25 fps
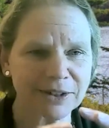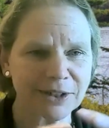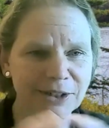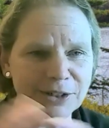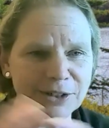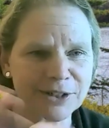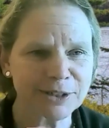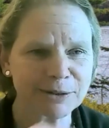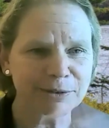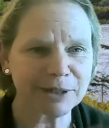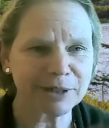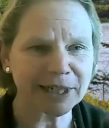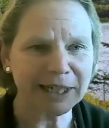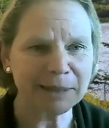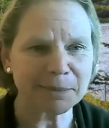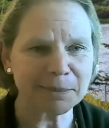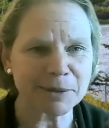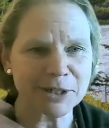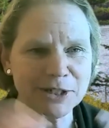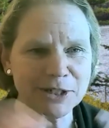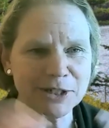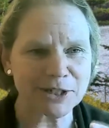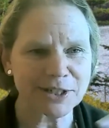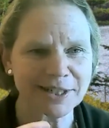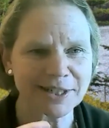Here's some great
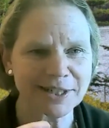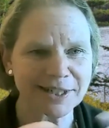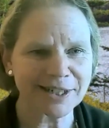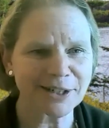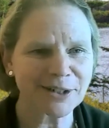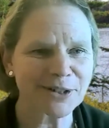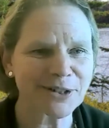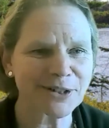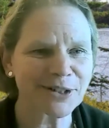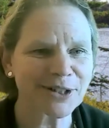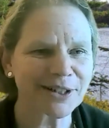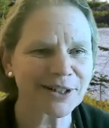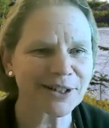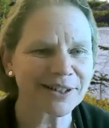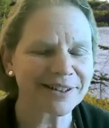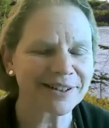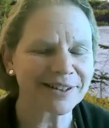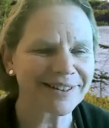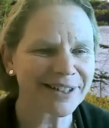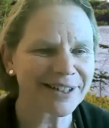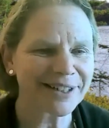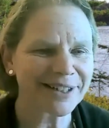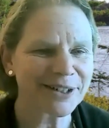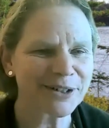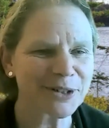images, and here's the
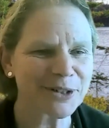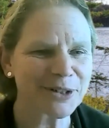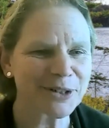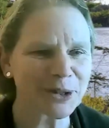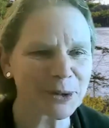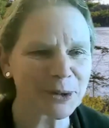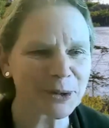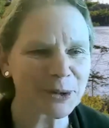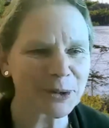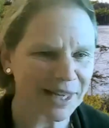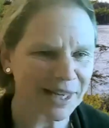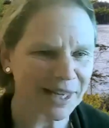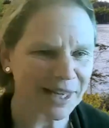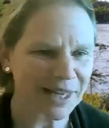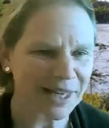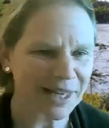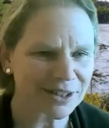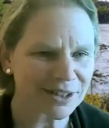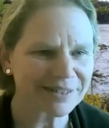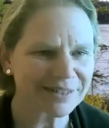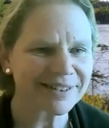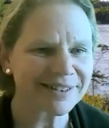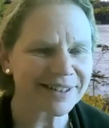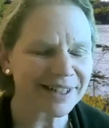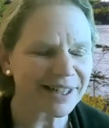here's the
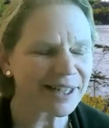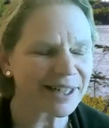location.